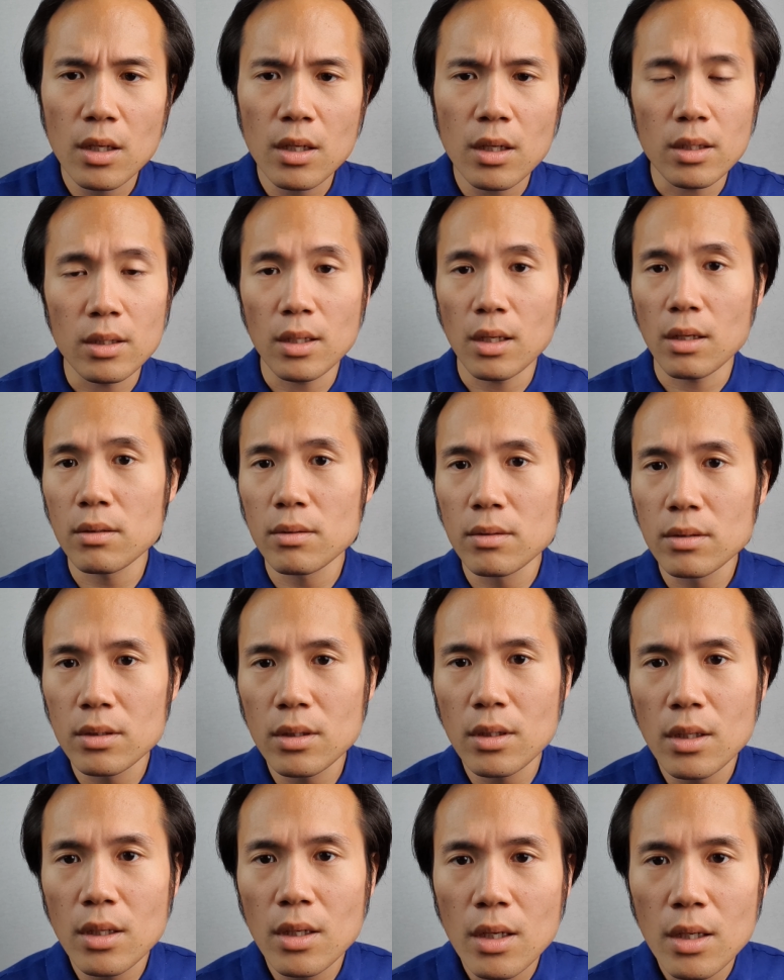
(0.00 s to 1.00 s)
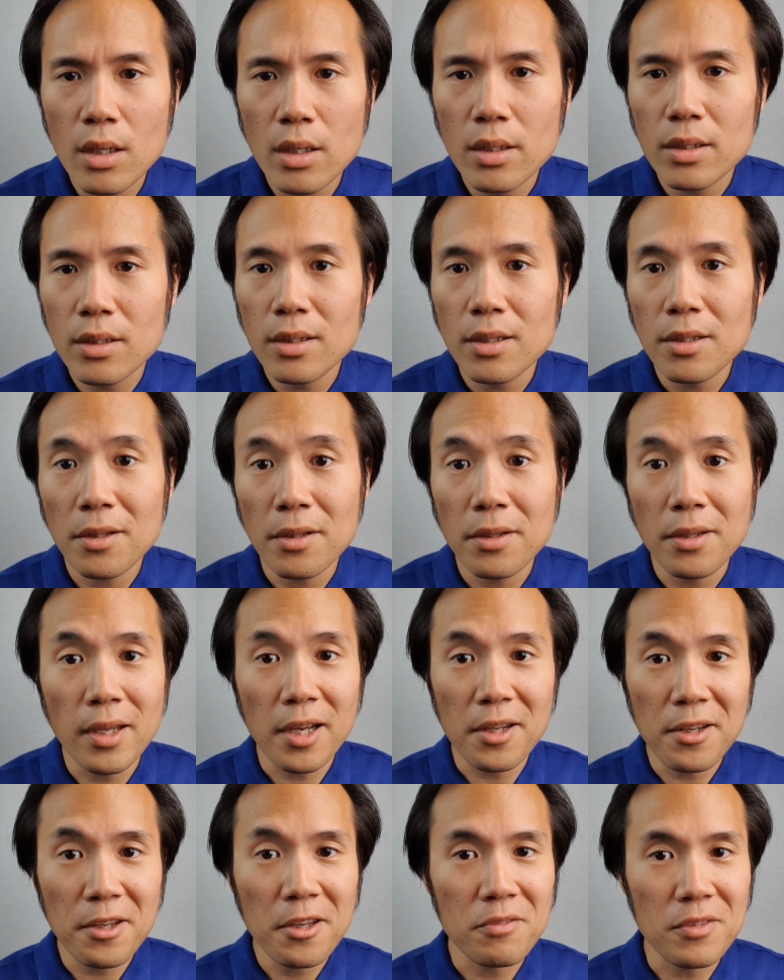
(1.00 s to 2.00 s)
And then the
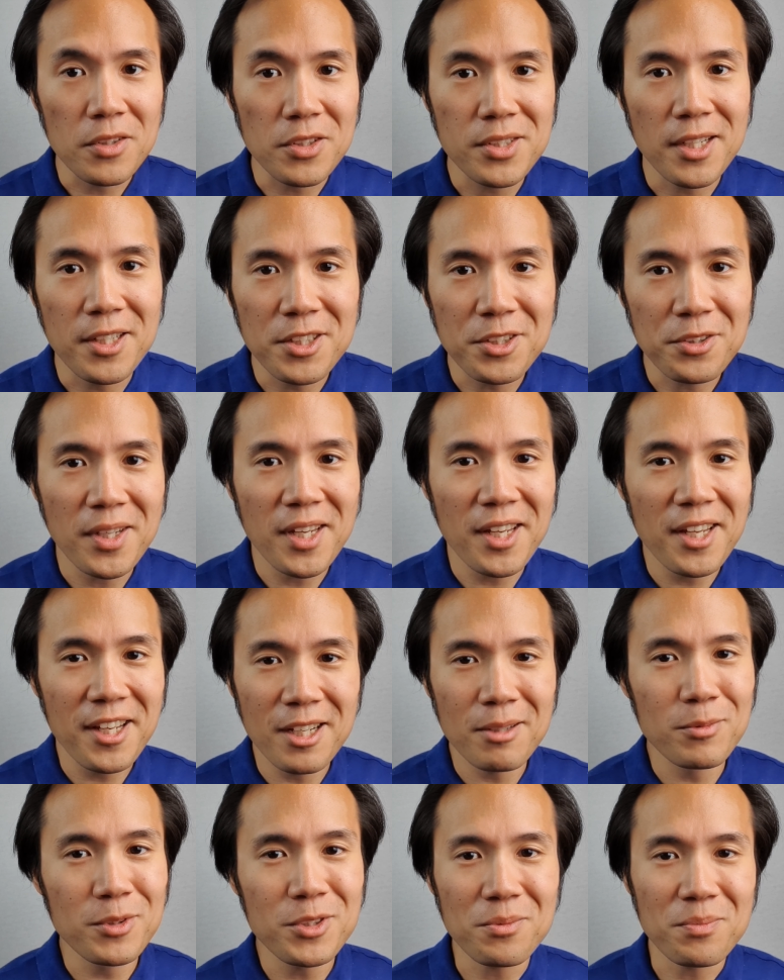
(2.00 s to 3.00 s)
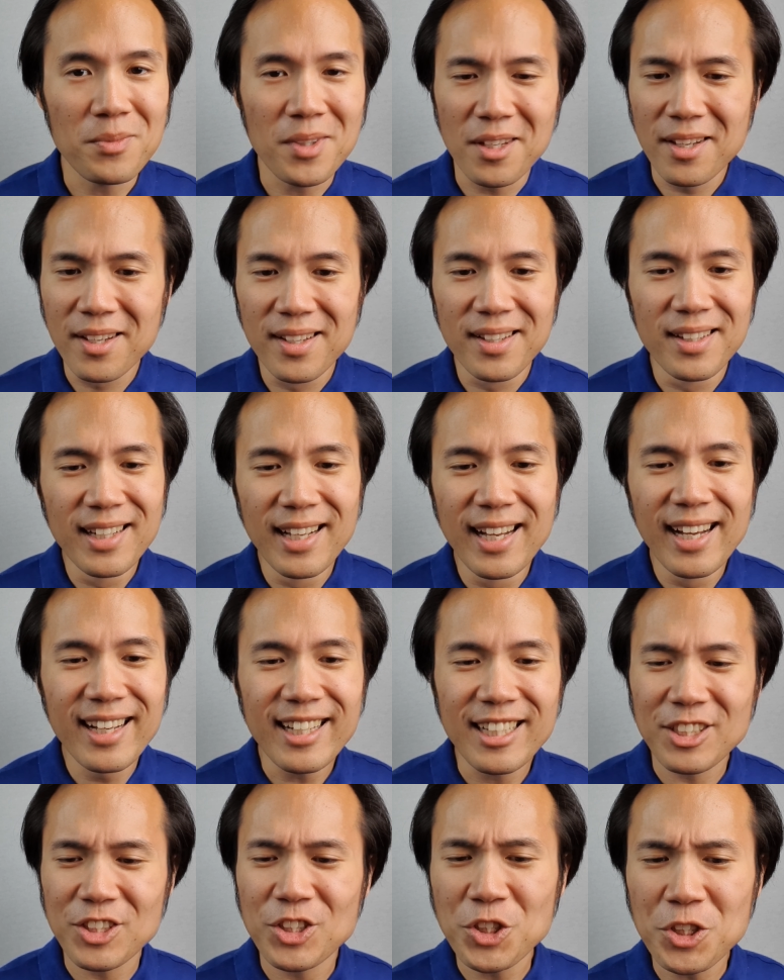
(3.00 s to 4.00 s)
idea of the century comes to me.
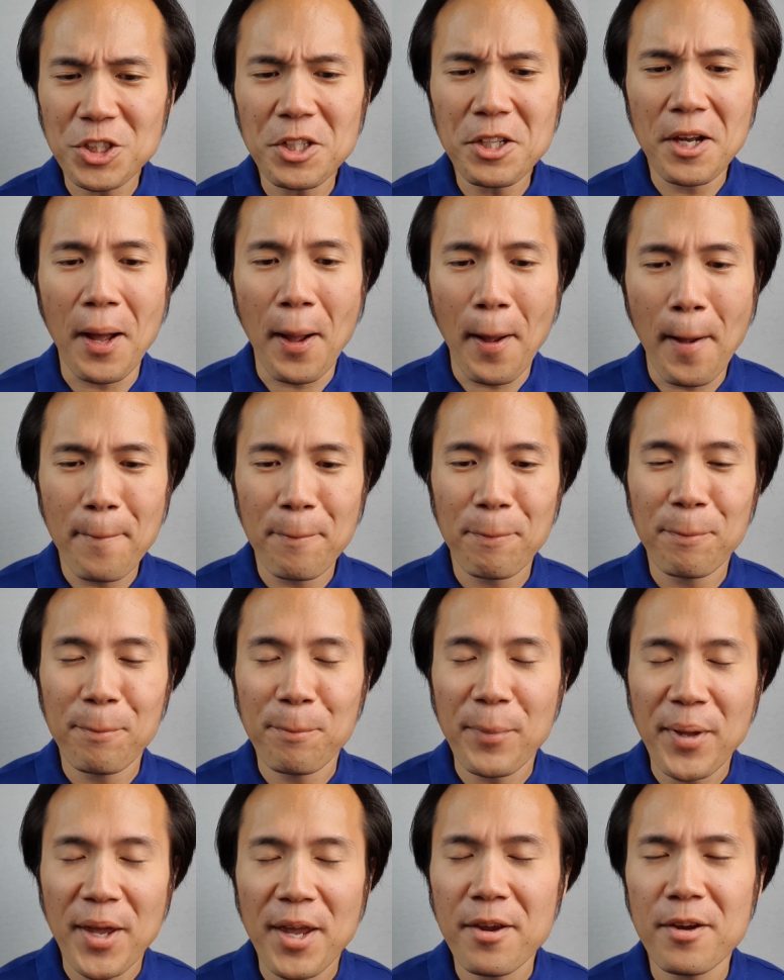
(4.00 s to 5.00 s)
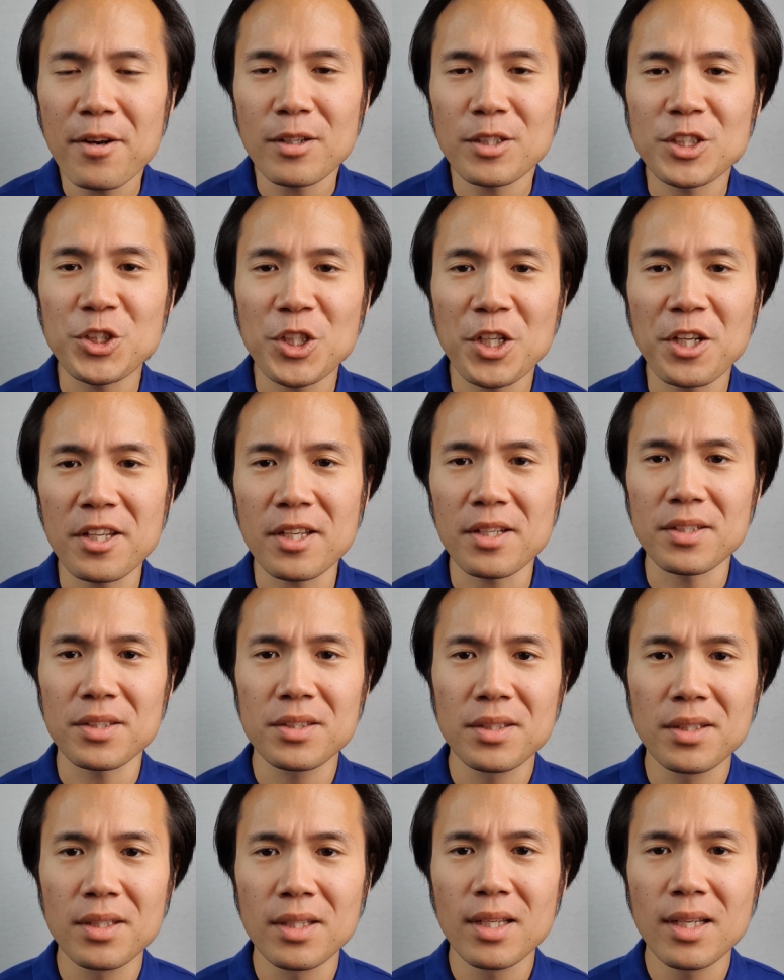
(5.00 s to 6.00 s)
It's sheer, pure genius.
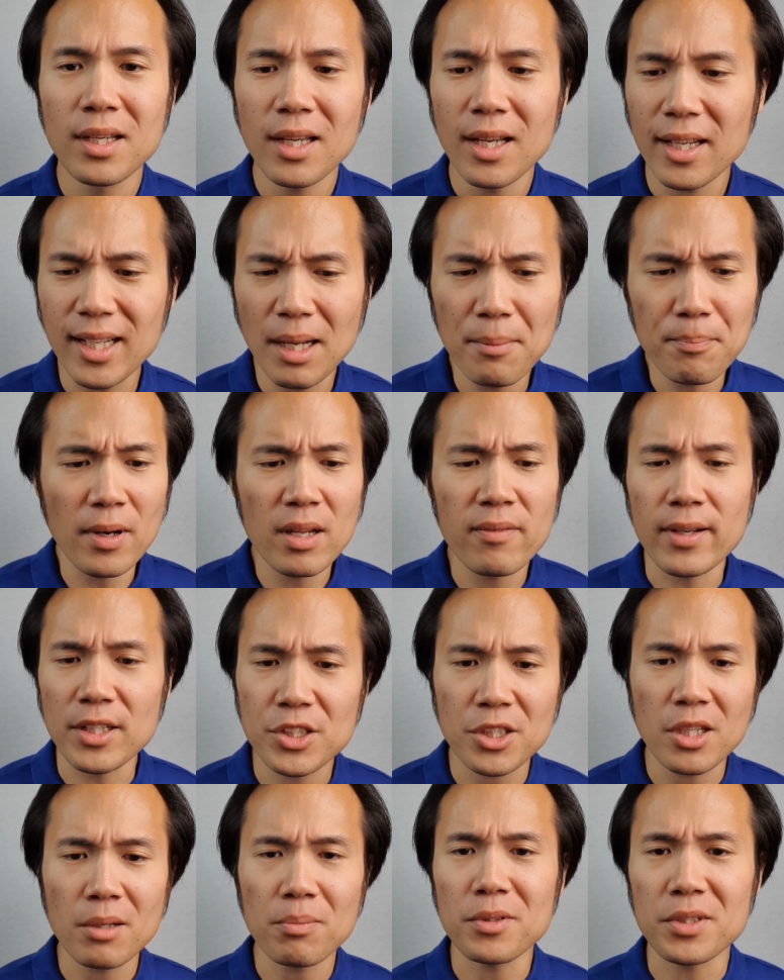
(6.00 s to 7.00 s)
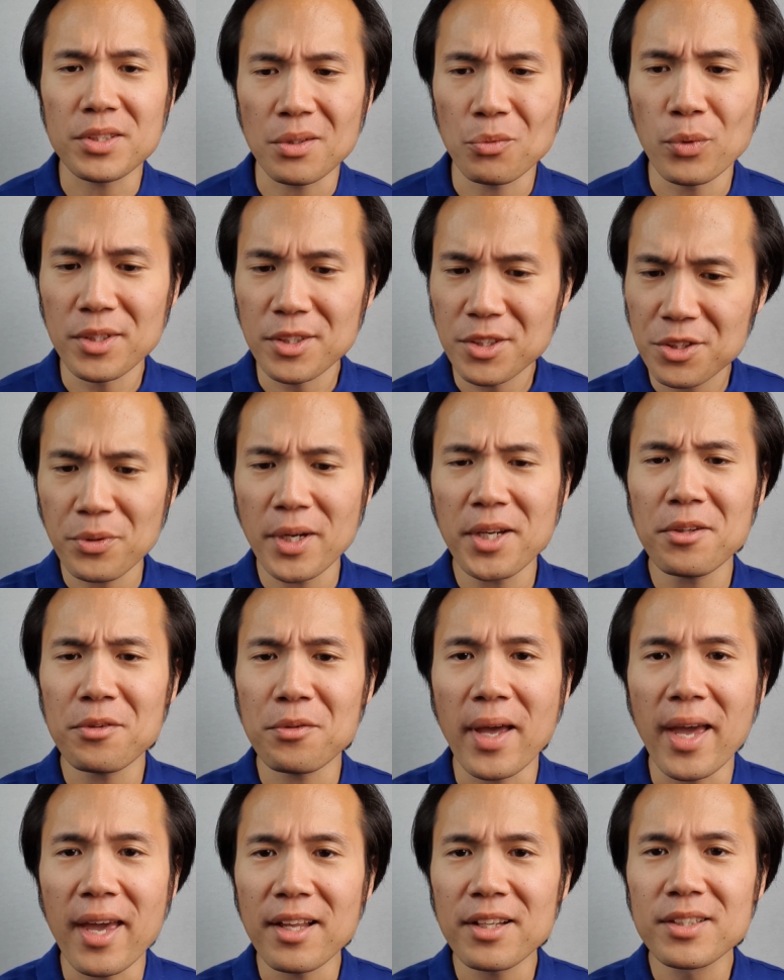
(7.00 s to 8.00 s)
I can't believe I skipped this and went straight to
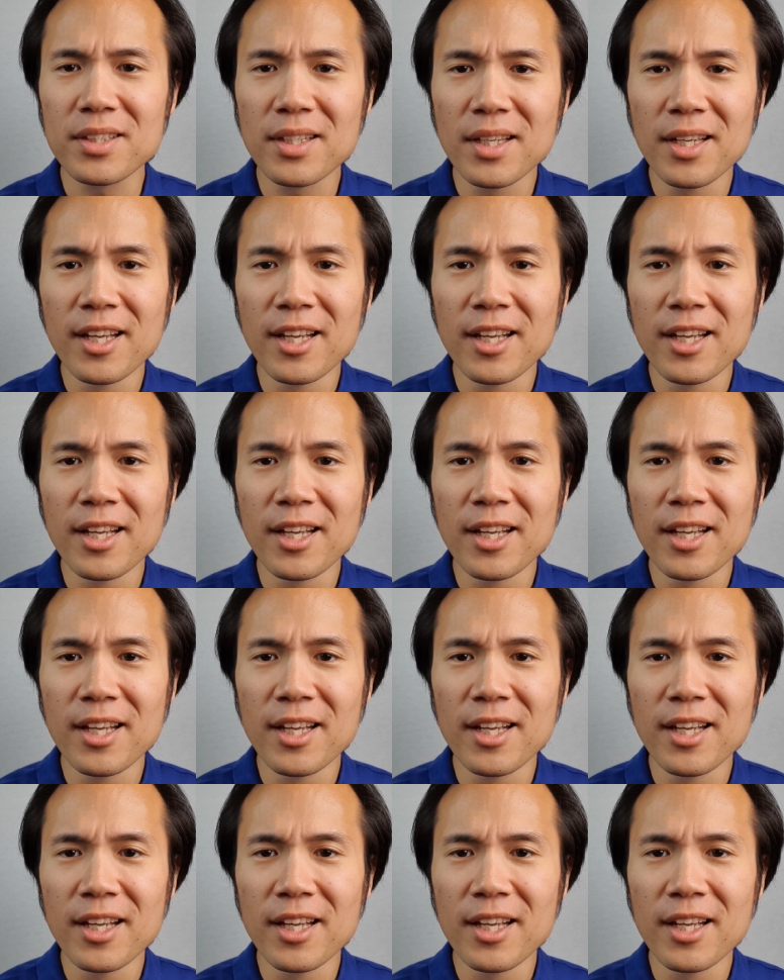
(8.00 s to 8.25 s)
AIDS.